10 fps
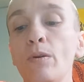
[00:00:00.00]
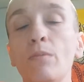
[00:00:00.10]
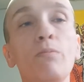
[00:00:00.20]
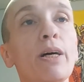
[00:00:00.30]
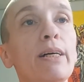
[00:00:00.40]

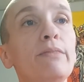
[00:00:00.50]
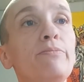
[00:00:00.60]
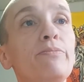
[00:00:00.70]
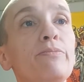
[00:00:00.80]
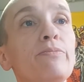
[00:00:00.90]
But
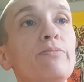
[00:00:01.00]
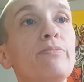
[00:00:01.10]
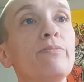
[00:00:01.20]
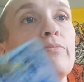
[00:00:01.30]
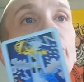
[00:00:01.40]

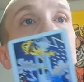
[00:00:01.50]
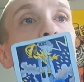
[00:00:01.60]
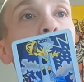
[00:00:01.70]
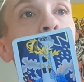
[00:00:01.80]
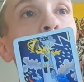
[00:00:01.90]

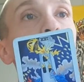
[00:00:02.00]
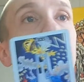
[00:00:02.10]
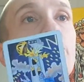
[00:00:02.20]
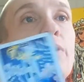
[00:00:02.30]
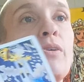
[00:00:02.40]
you're
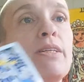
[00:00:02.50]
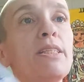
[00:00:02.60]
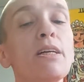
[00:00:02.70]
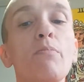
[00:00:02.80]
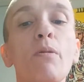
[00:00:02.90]

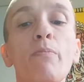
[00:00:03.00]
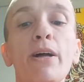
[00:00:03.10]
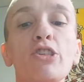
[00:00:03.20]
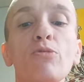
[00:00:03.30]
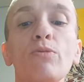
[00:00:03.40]
experiencing a
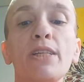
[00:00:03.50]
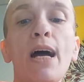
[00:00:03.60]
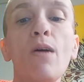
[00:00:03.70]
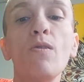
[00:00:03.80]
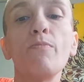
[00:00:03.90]
perpetual
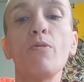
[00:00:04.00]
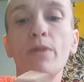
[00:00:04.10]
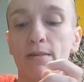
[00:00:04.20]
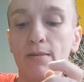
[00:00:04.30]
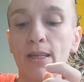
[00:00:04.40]
tower
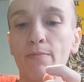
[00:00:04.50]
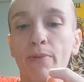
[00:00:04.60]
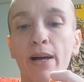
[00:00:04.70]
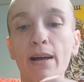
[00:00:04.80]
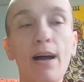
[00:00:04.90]
moment,
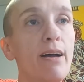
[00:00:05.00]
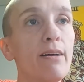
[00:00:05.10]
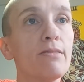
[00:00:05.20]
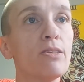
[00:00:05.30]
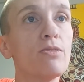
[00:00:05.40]

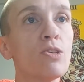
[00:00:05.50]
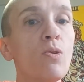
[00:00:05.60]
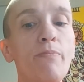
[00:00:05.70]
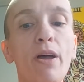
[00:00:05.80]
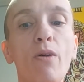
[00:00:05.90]

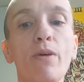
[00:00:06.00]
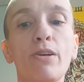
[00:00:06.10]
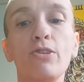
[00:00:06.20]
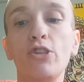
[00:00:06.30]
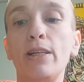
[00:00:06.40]
Scorpio
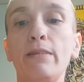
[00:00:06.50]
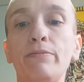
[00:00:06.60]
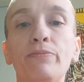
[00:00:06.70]
energy.